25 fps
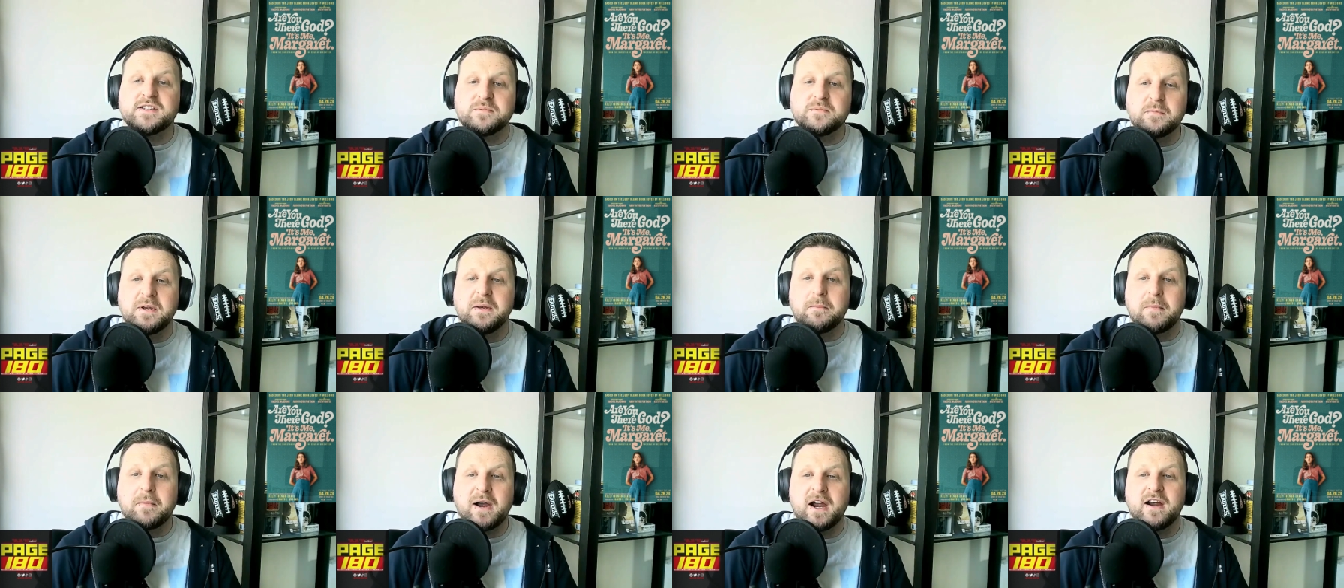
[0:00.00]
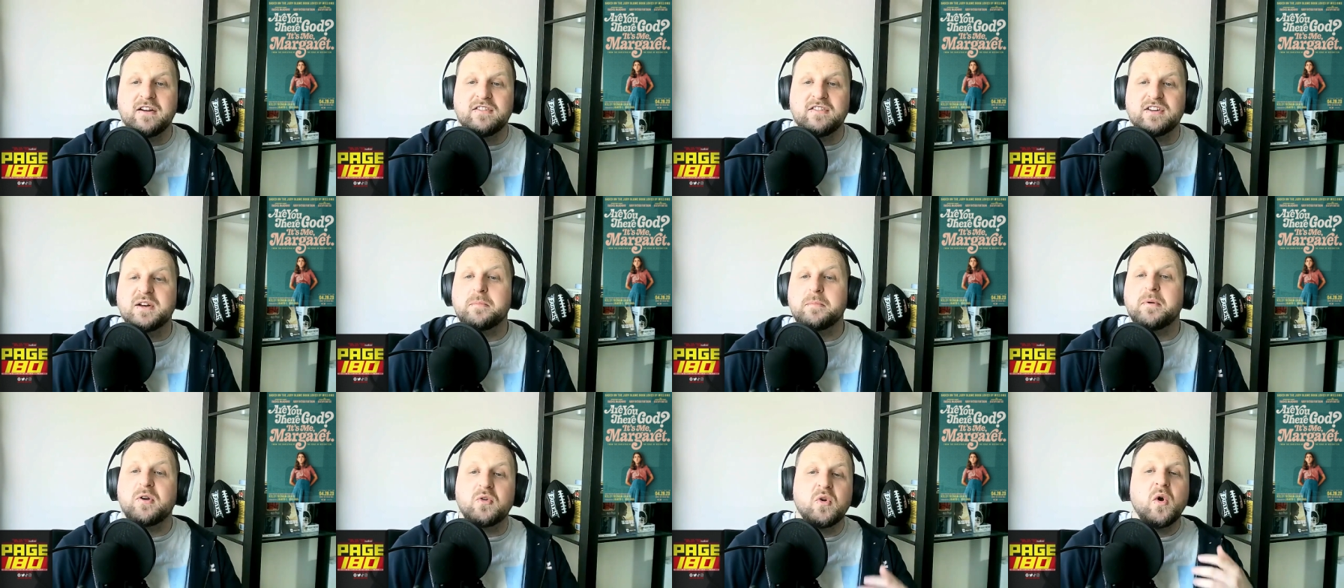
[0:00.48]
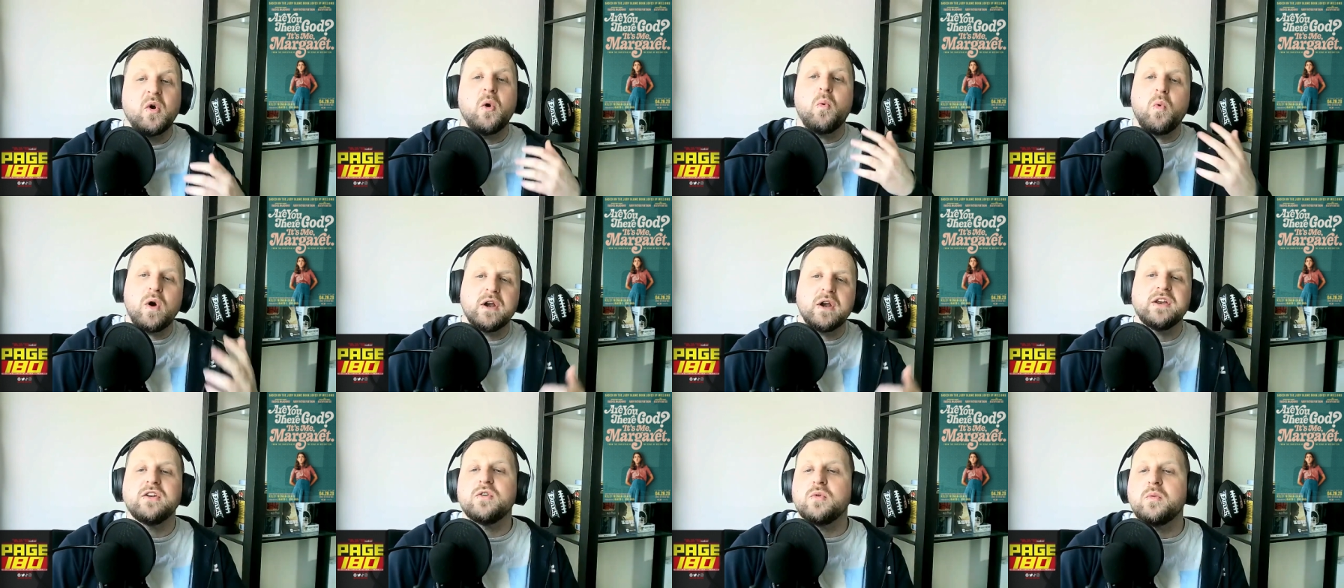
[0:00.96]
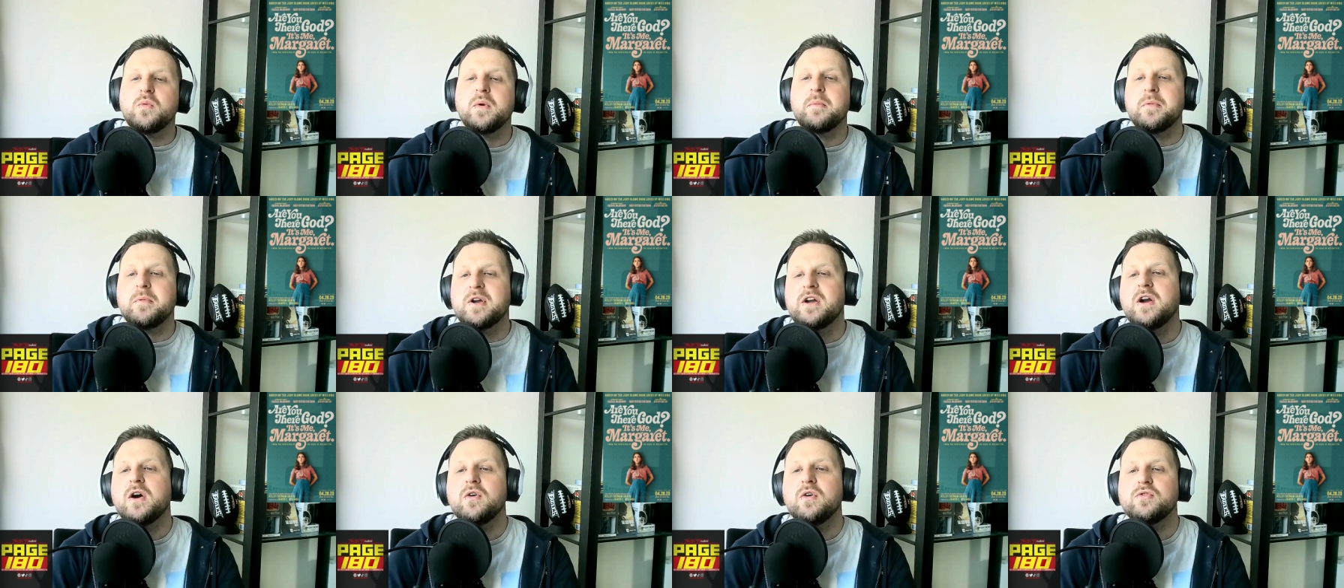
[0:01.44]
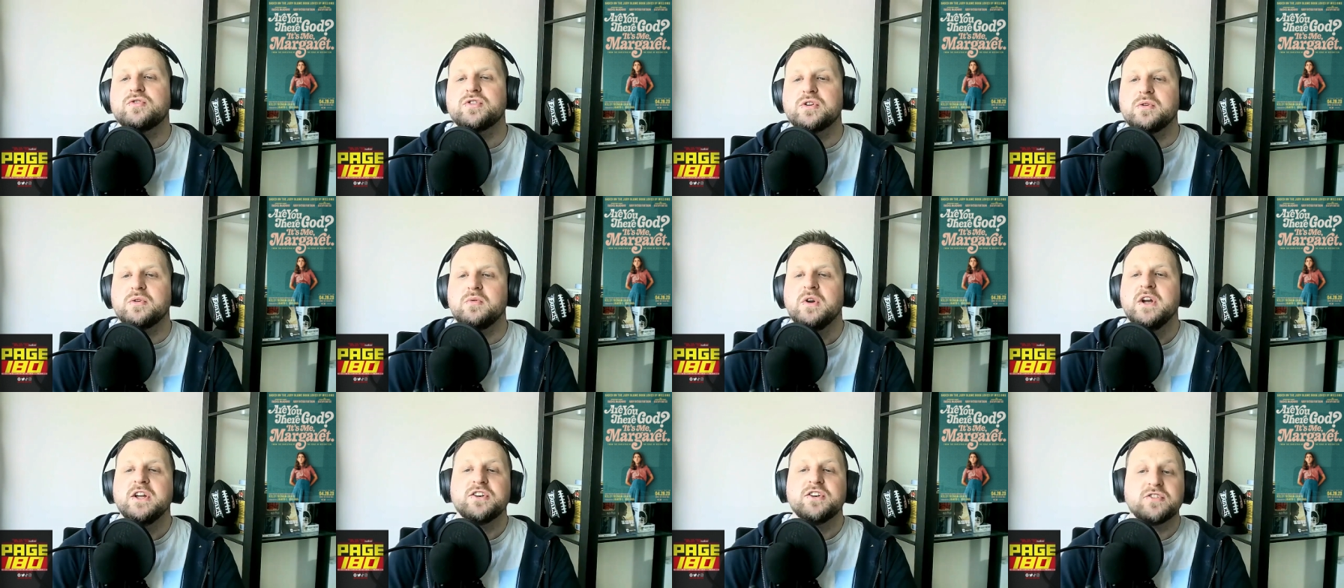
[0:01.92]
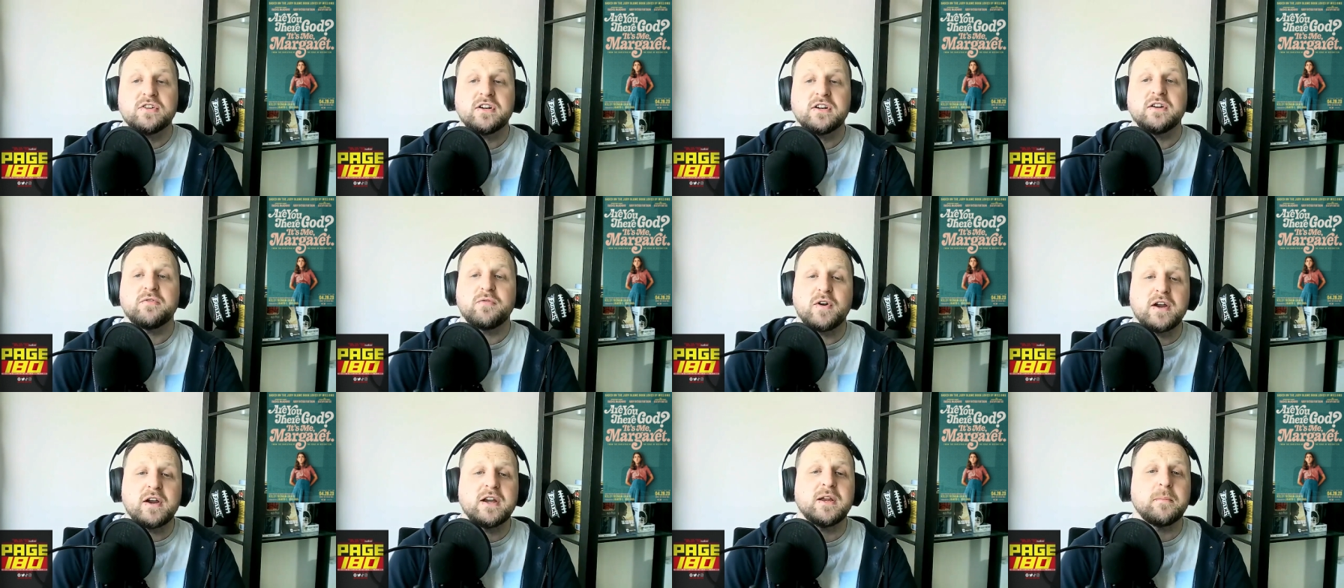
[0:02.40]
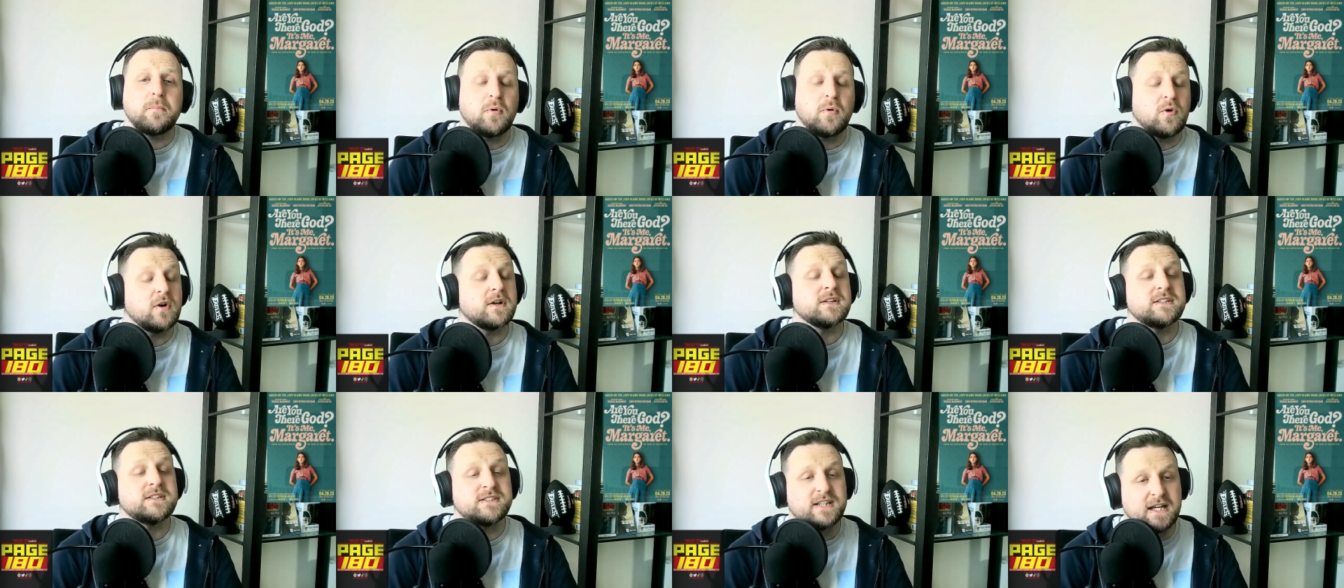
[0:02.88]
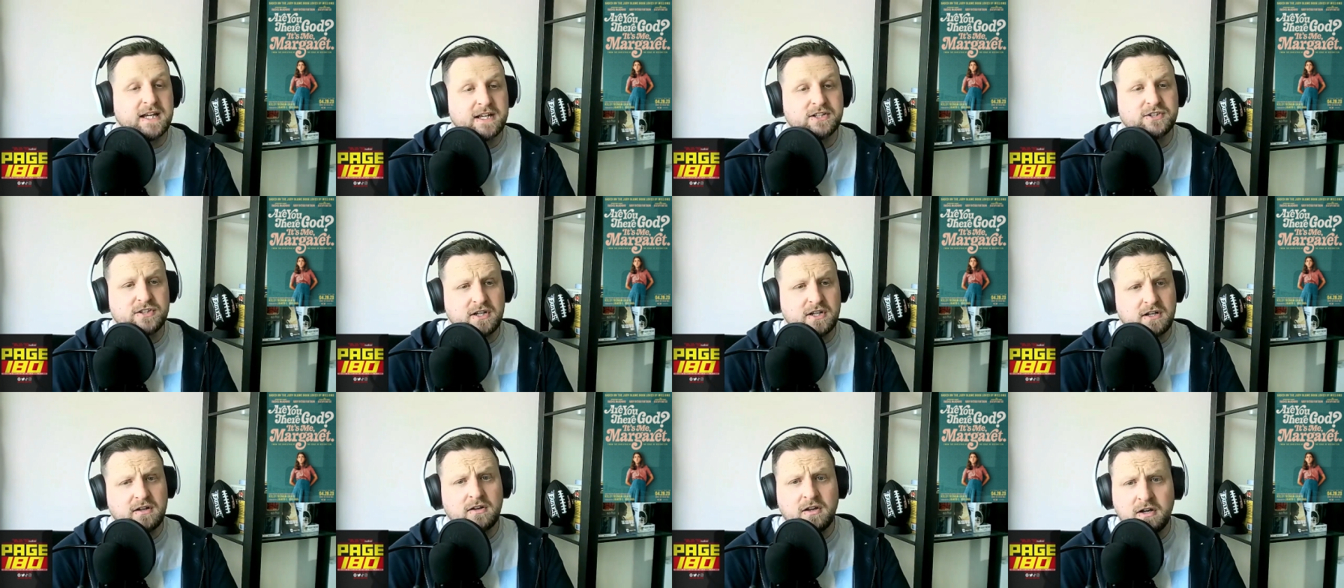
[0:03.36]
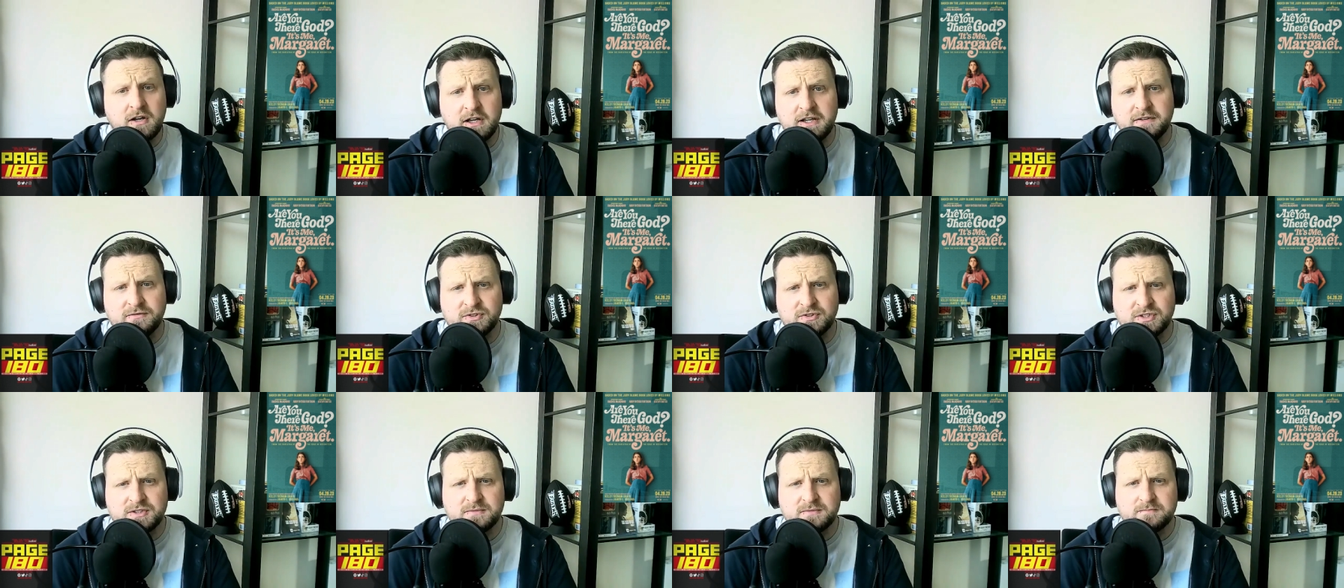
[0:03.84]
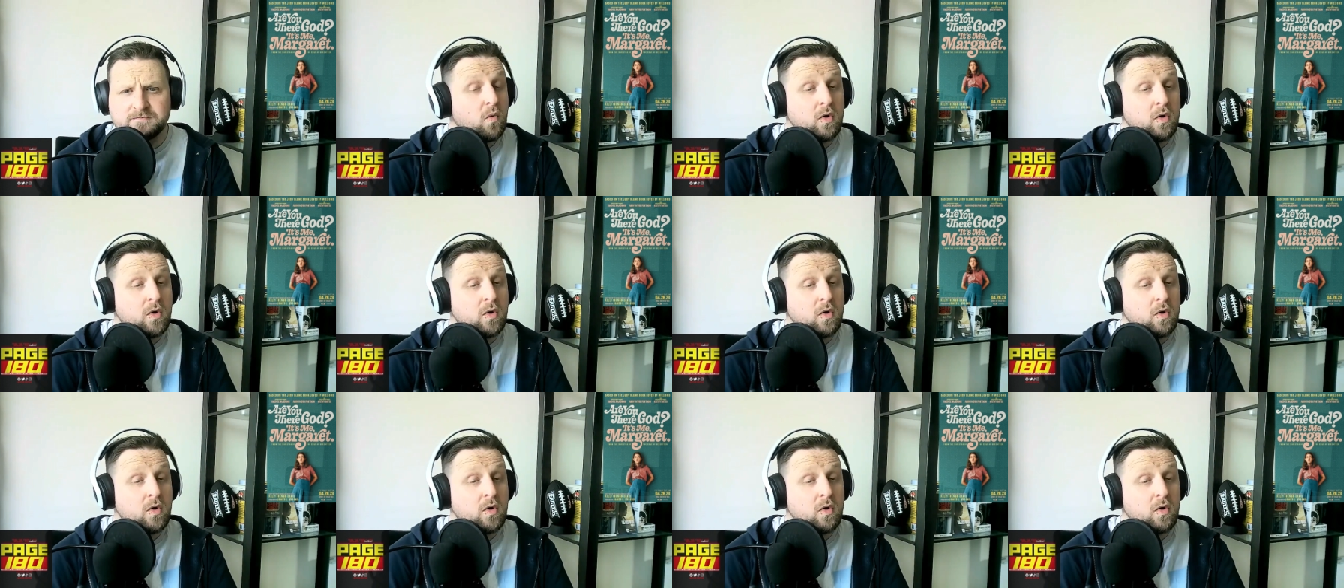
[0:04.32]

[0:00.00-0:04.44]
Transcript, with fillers: It's Me, Margaret, about what young women go through during a very important stage of their lives.